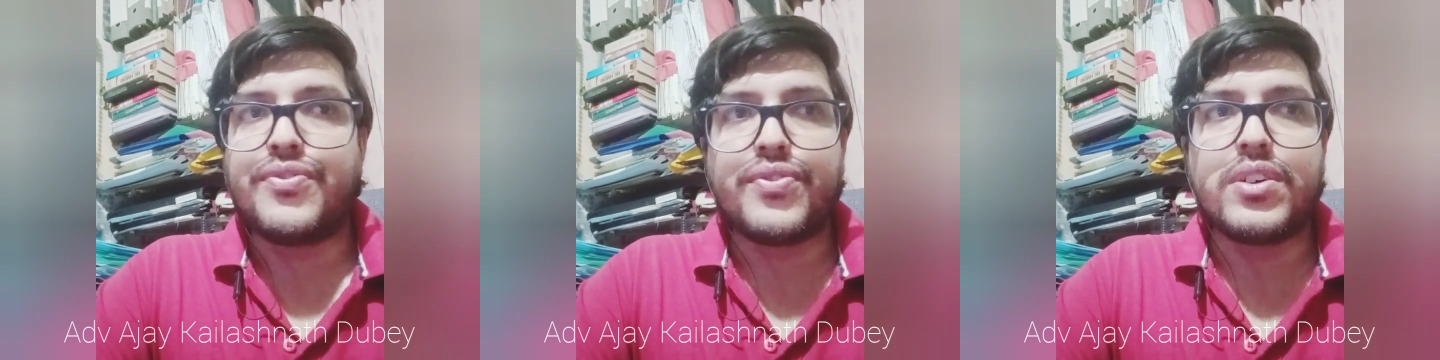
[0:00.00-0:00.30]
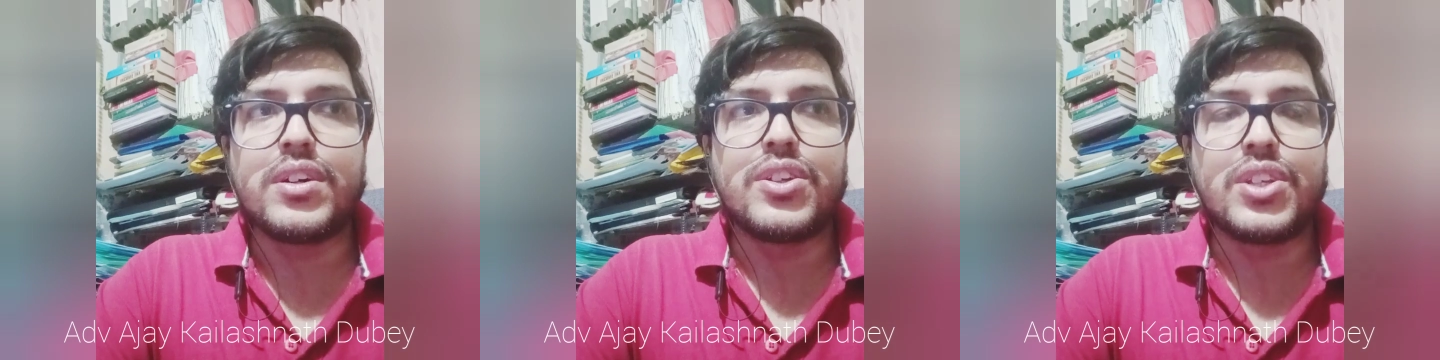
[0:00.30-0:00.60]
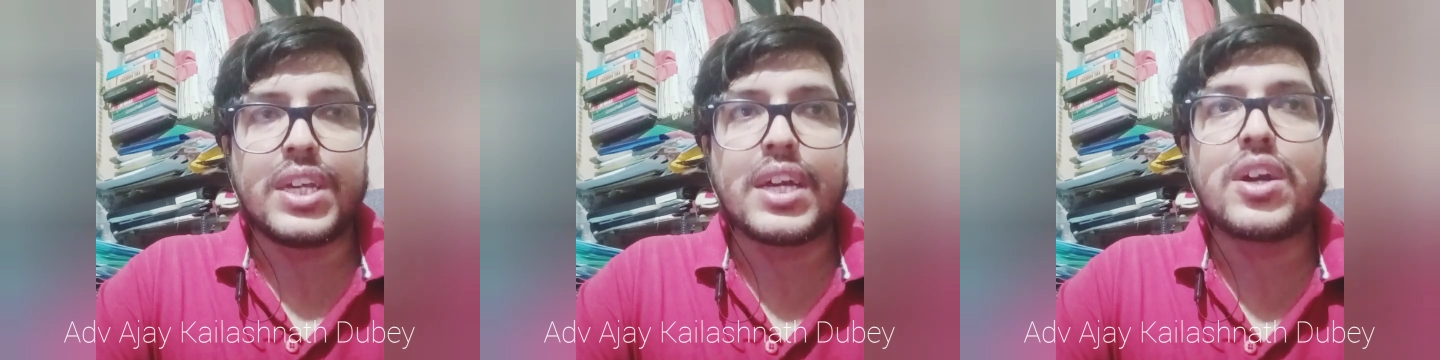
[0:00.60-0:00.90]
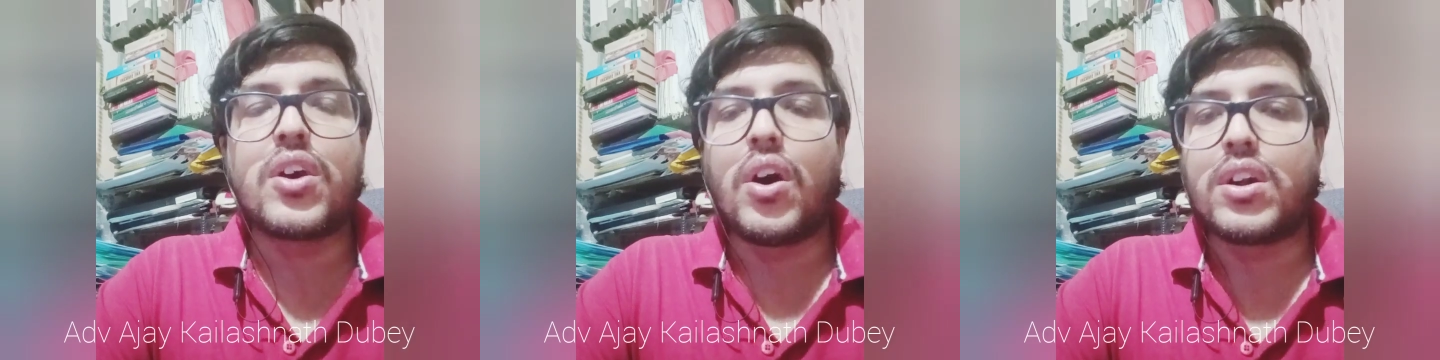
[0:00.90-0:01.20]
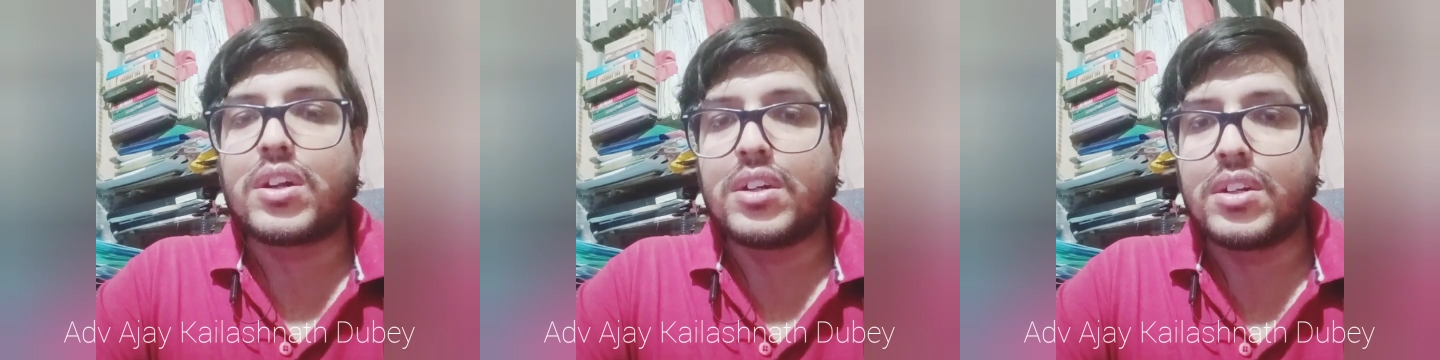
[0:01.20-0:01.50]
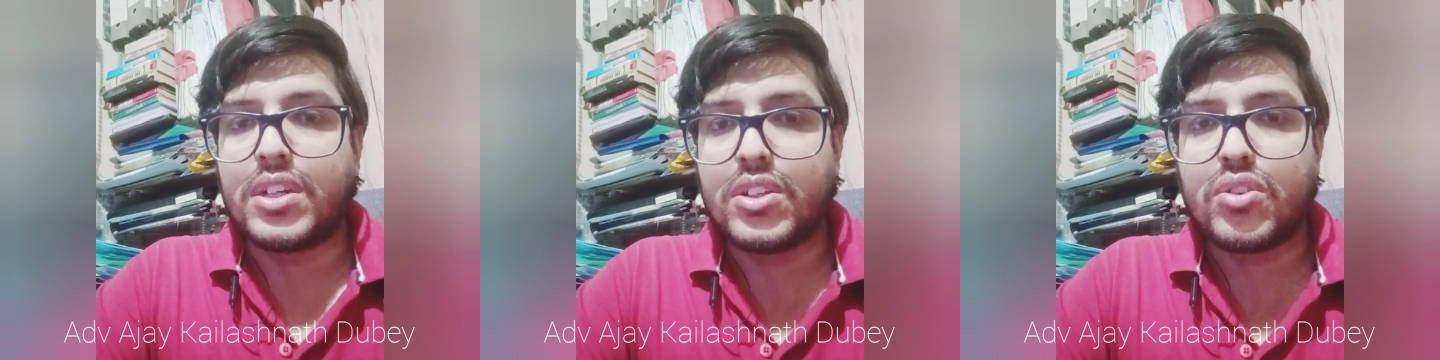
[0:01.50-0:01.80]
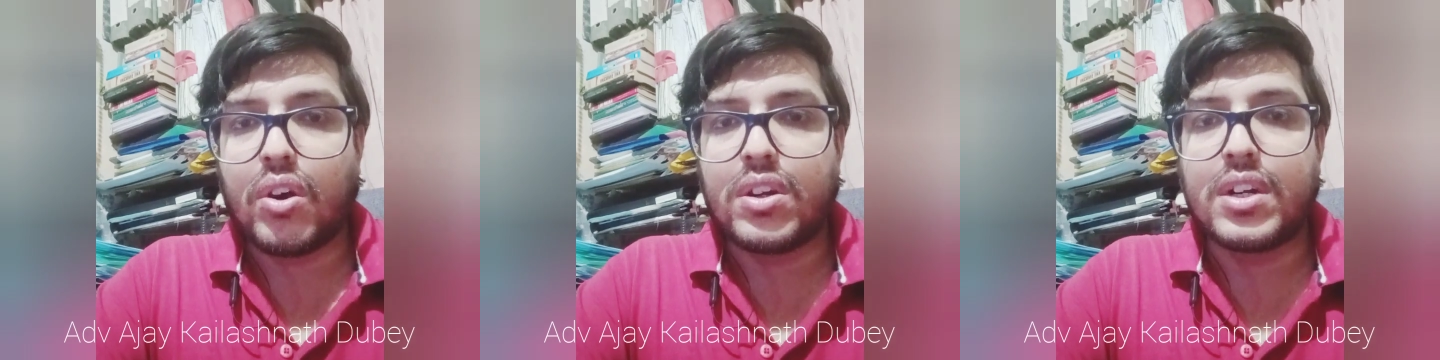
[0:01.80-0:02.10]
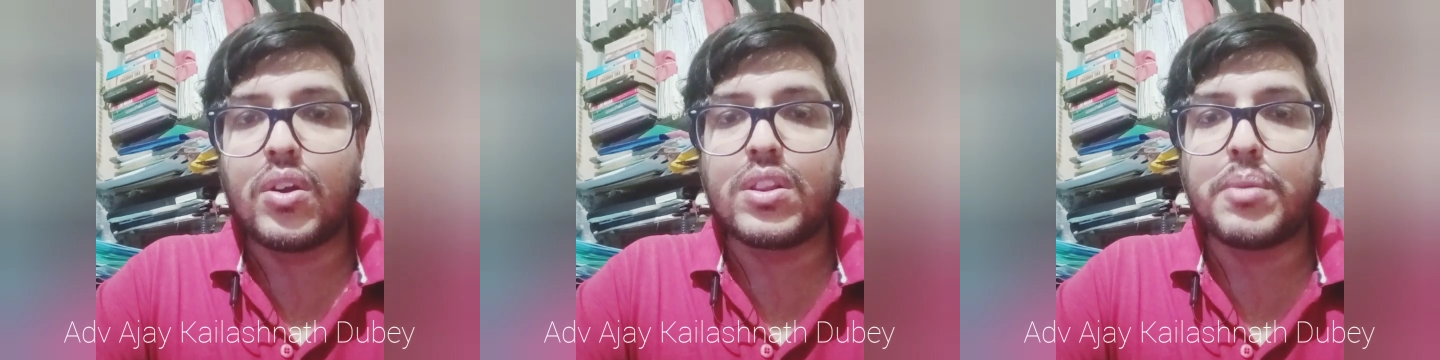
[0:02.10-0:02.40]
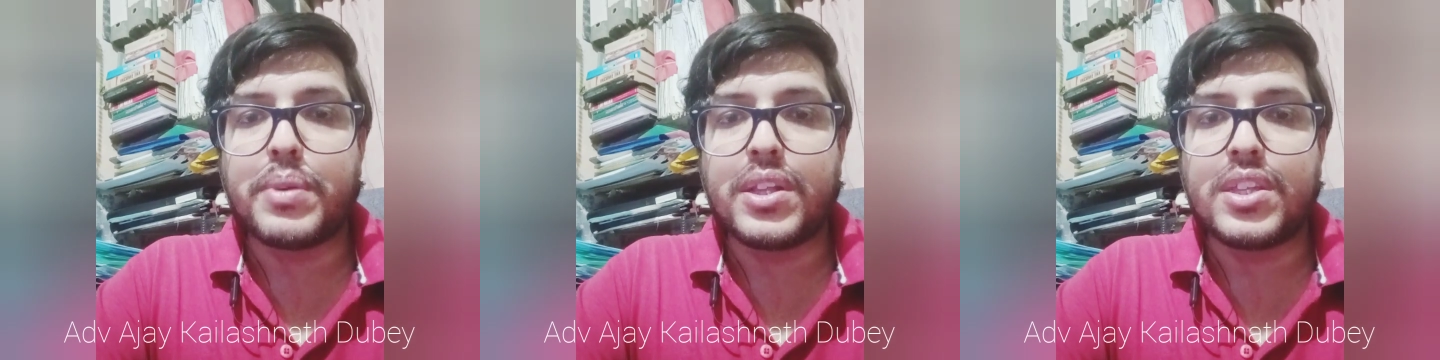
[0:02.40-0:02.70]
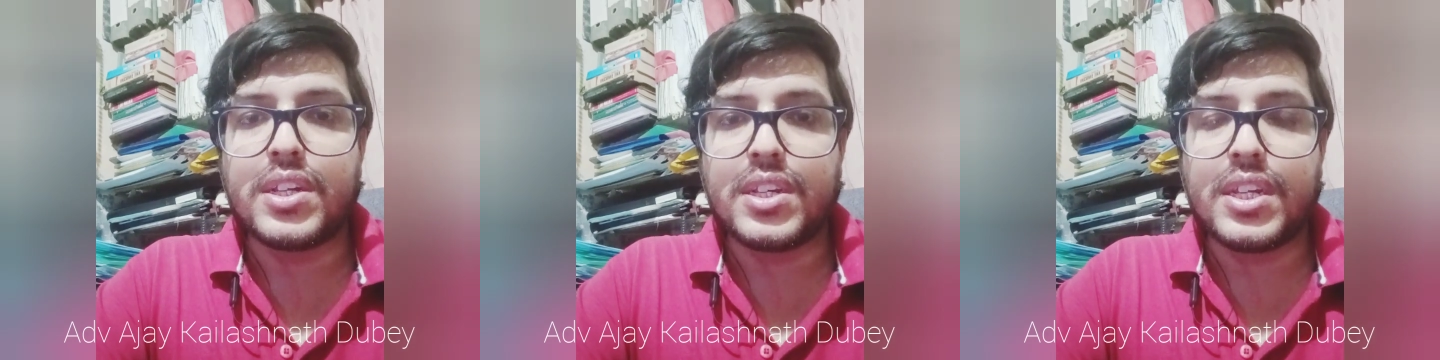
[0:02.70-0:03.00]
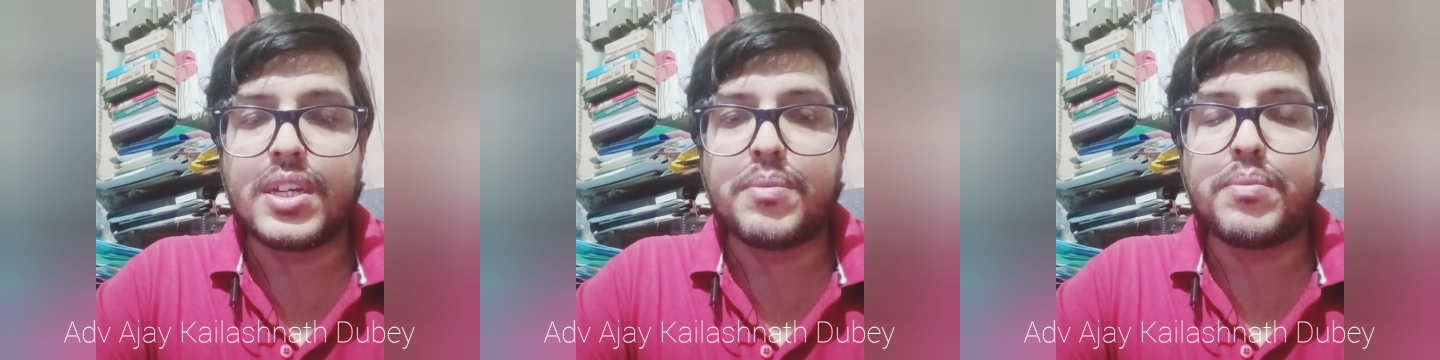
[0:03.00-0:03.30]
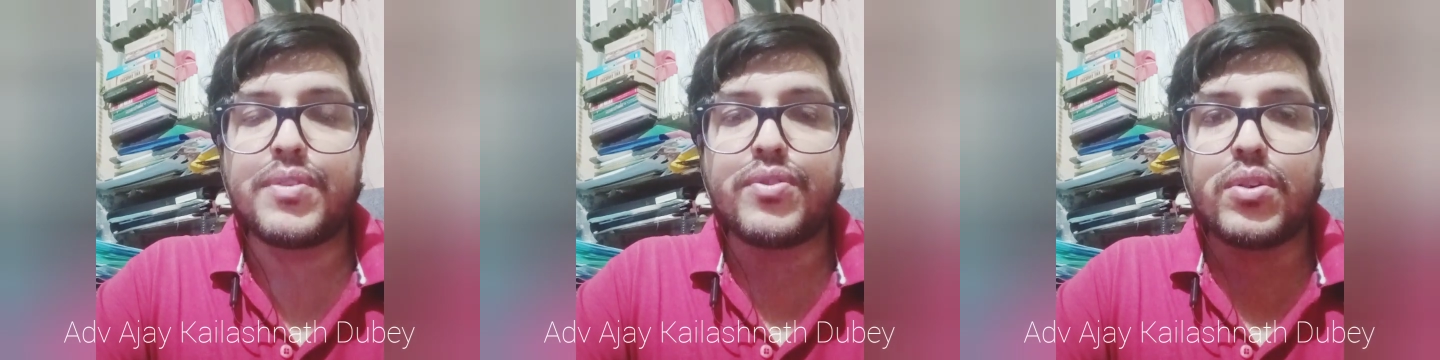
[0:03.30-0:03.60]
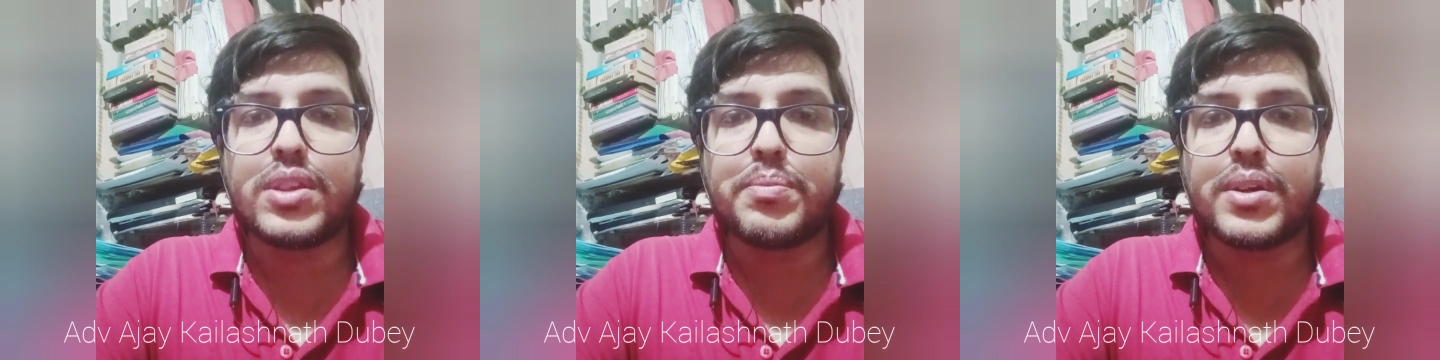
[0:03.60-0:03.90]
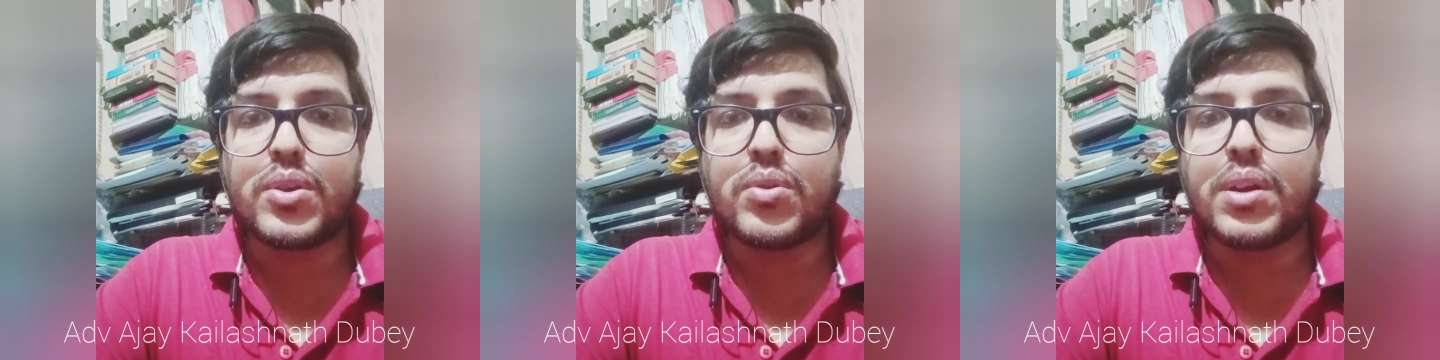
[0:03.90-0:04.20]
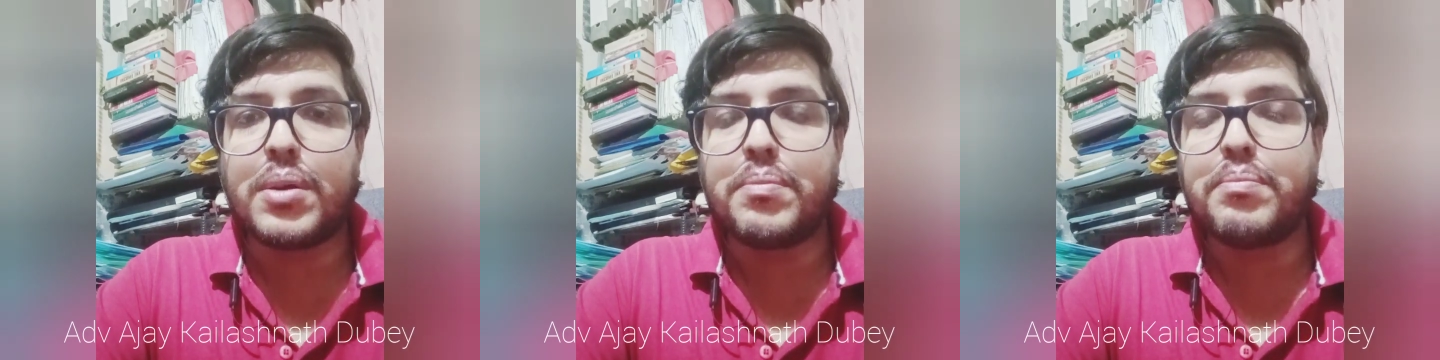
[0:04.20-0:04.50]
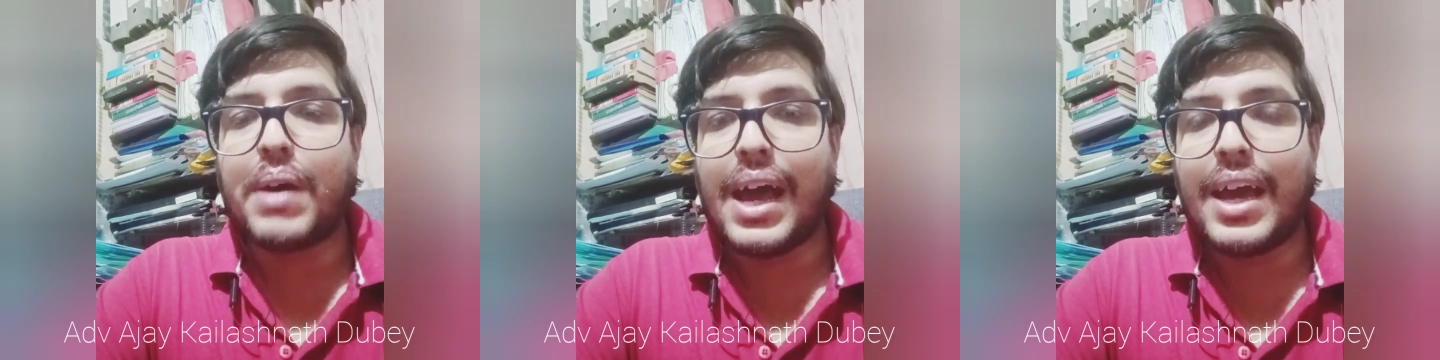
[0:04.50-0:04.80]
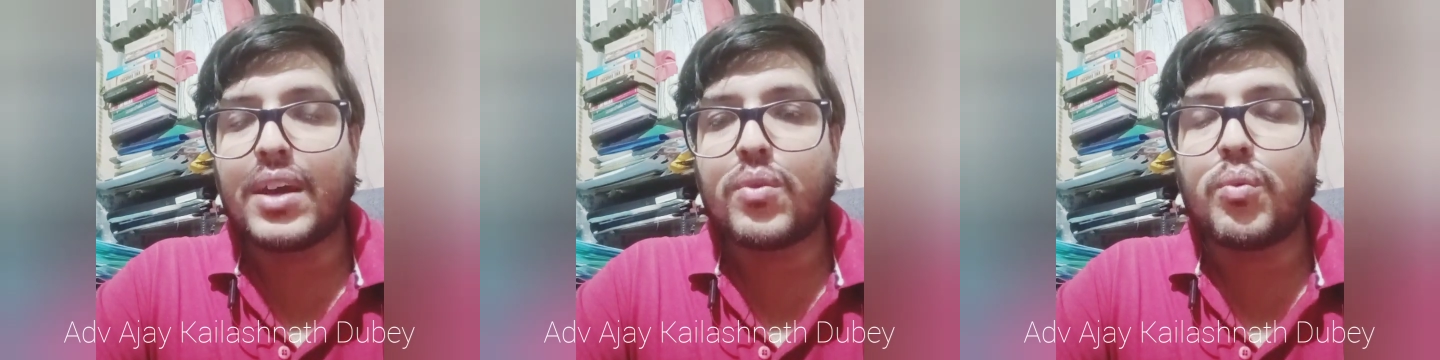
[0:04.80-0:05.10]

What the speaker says: a check got dishonored on the presenting before the particular bank,